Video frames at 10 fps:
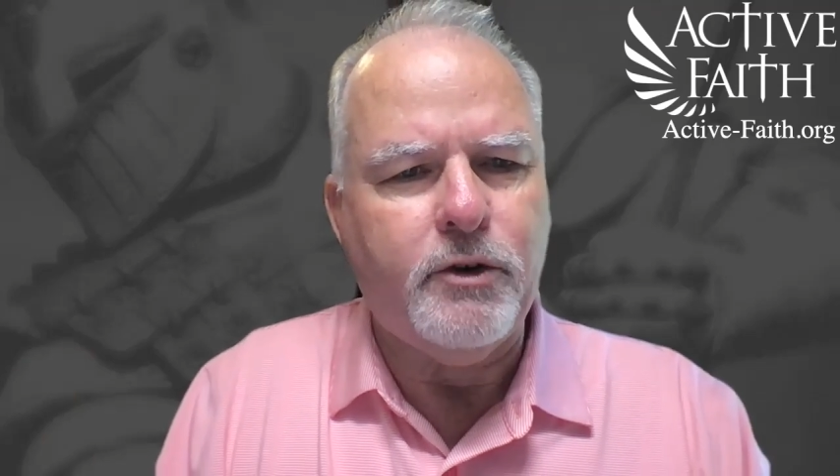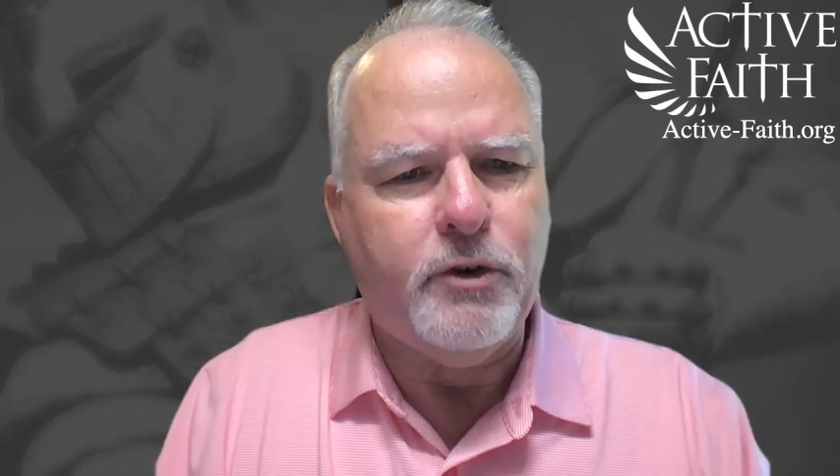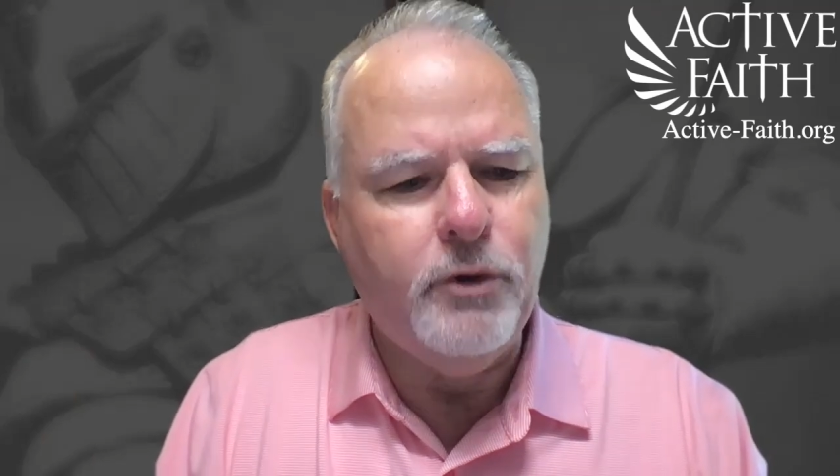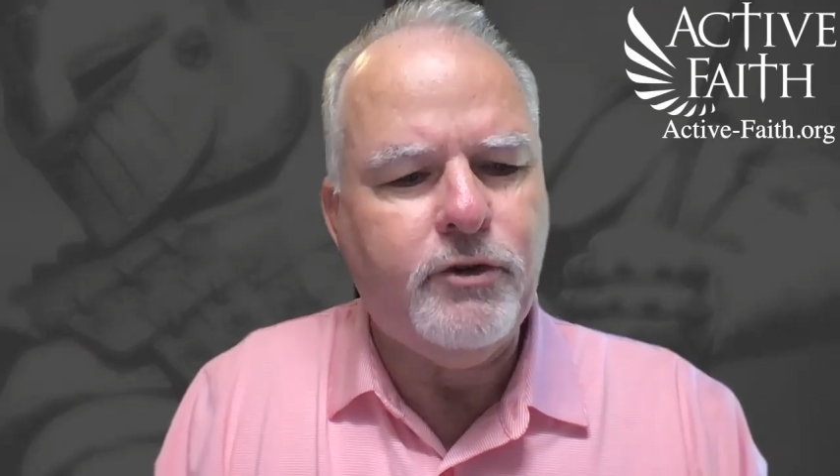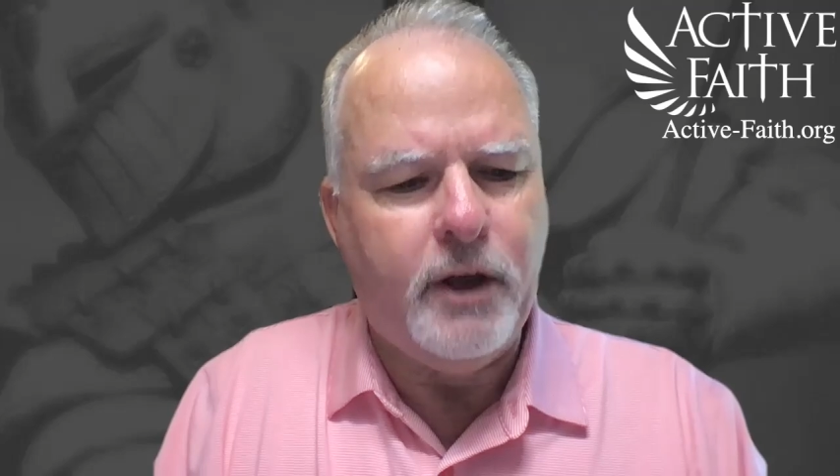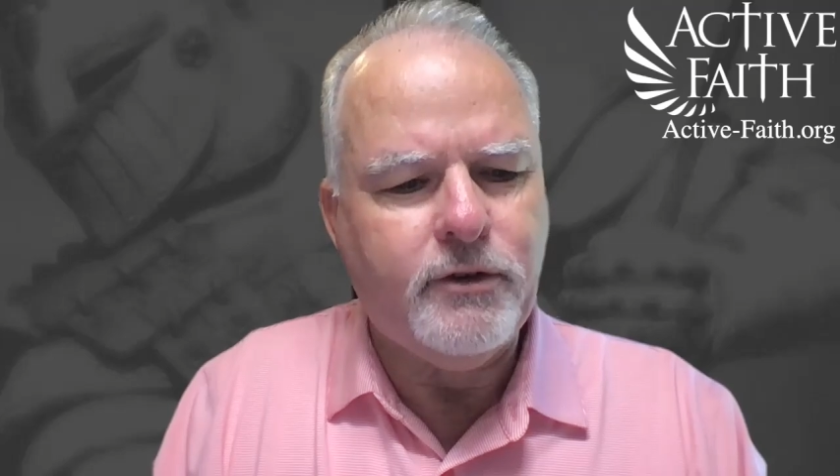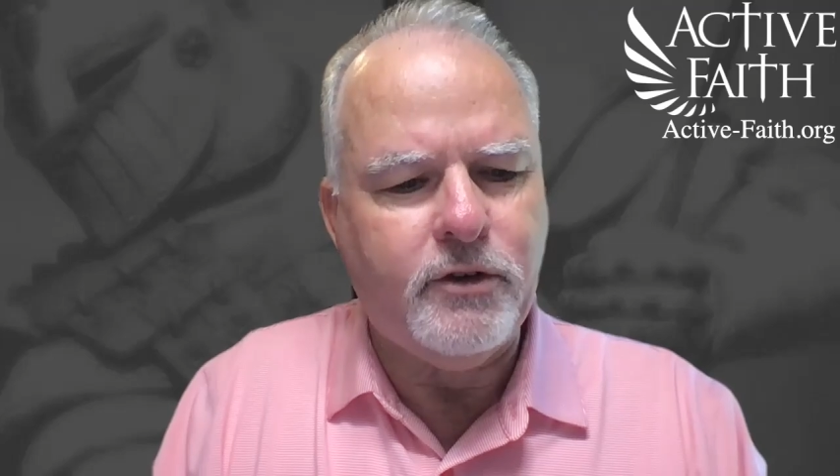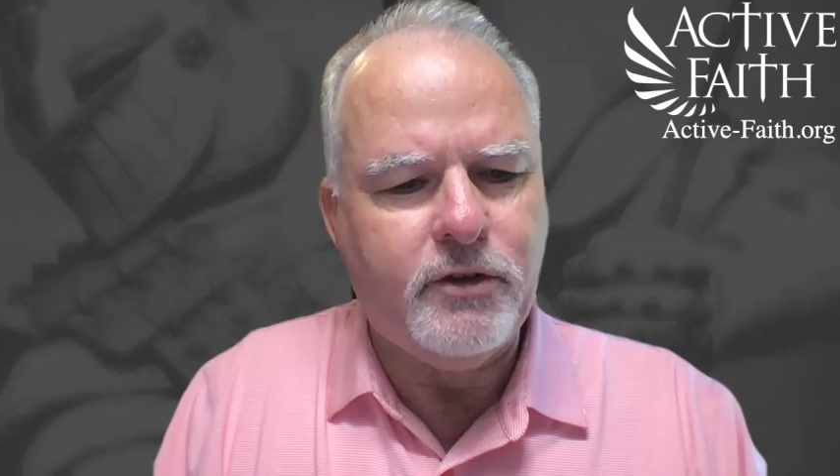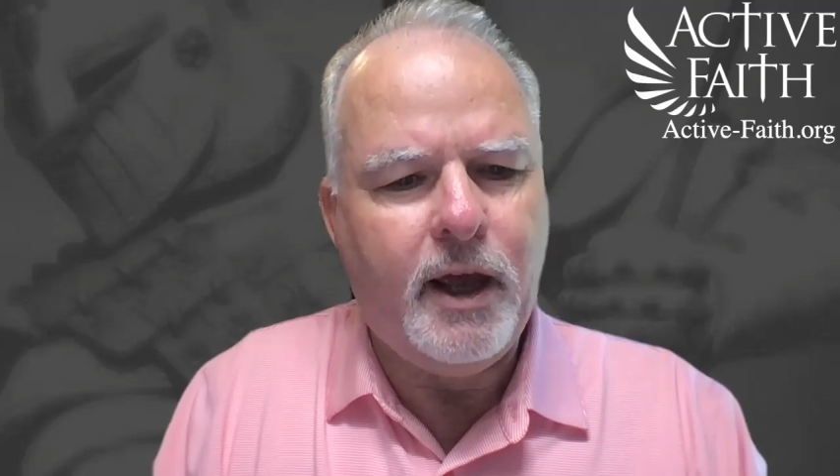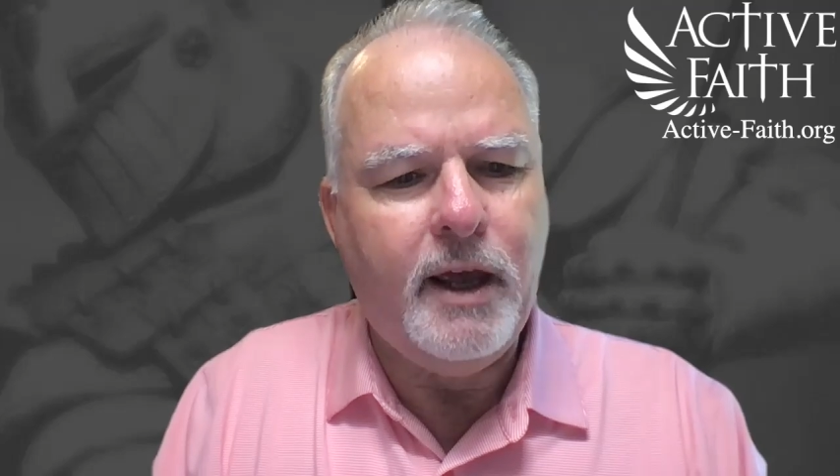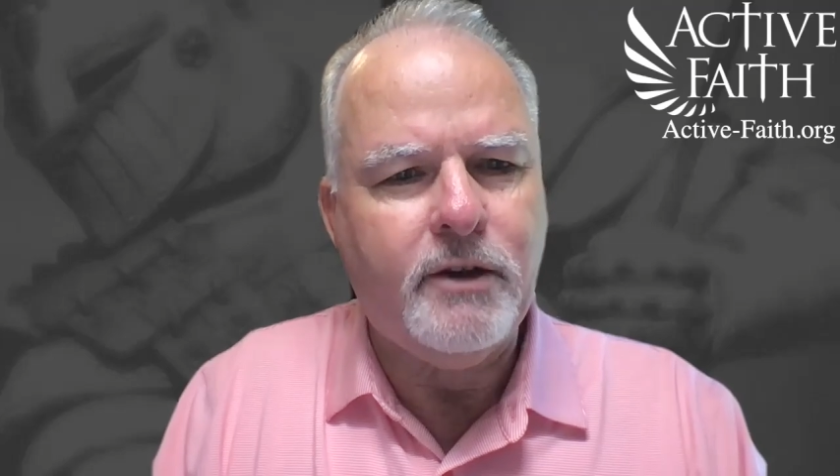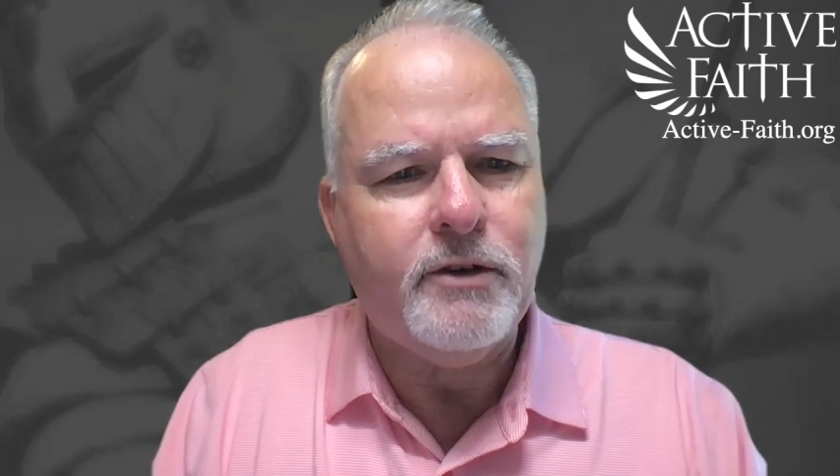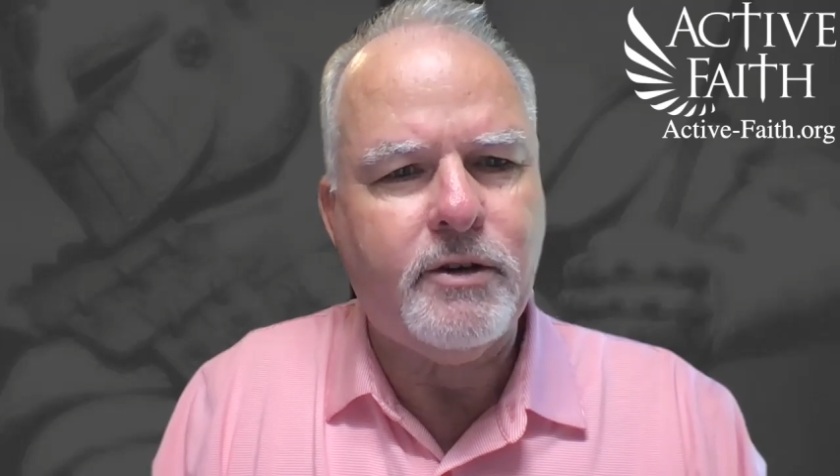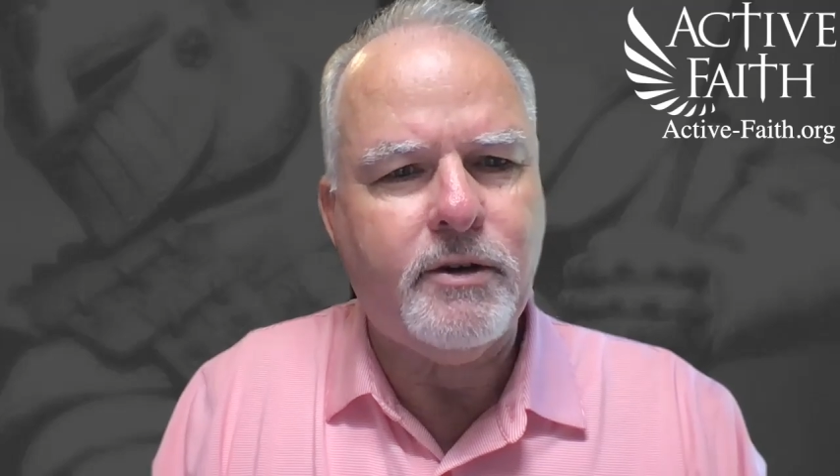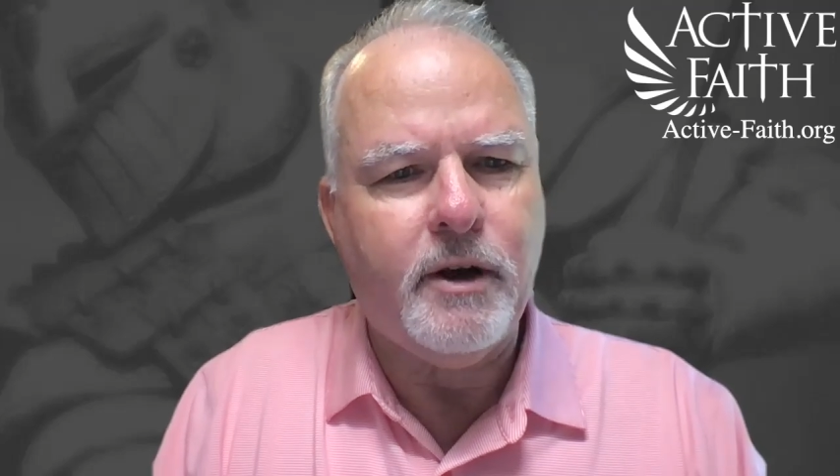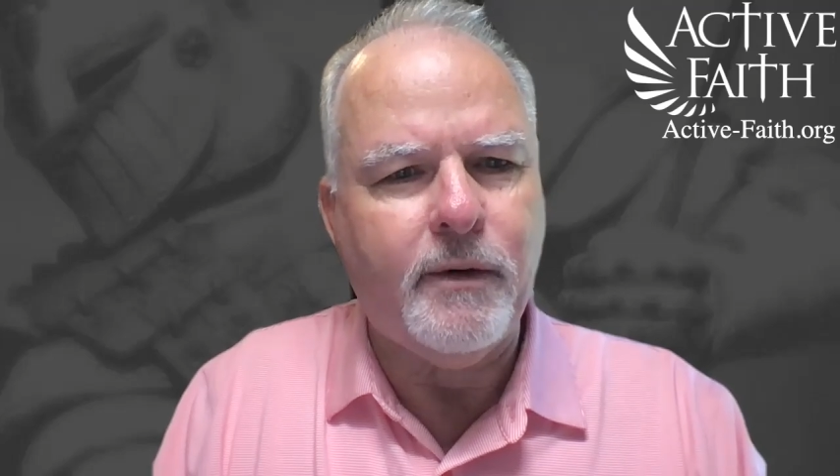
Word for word: two sets of stakes